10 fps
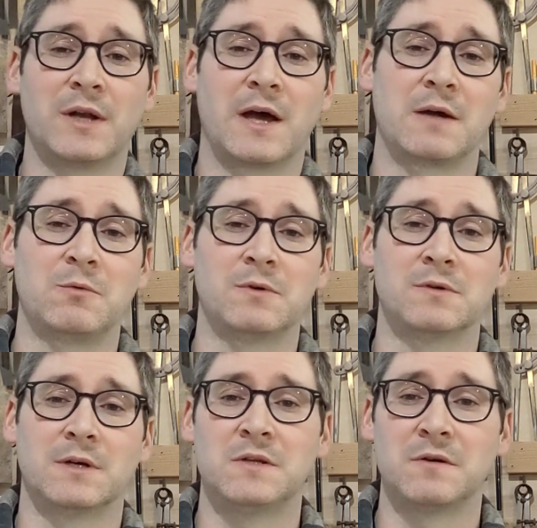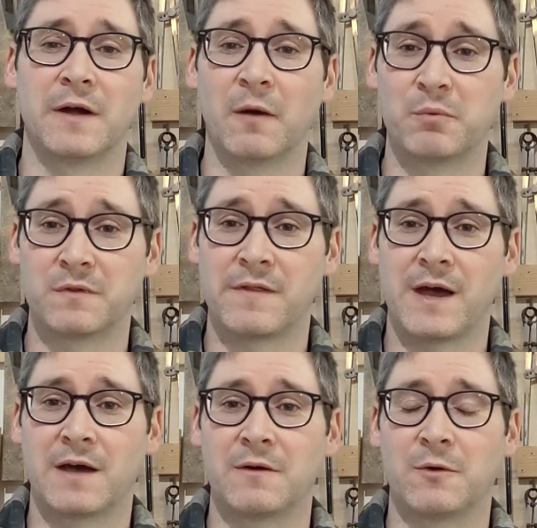and I will either help with
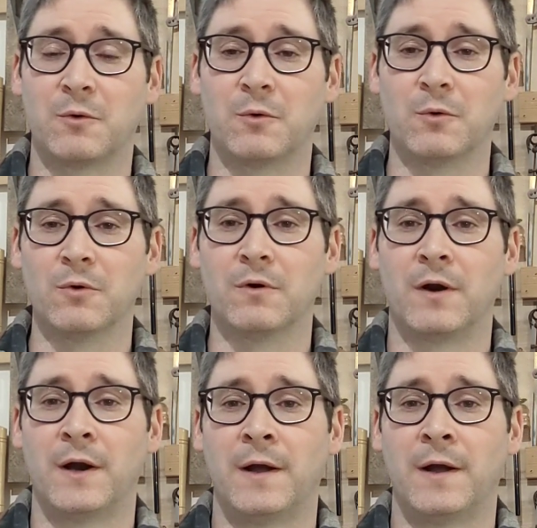that or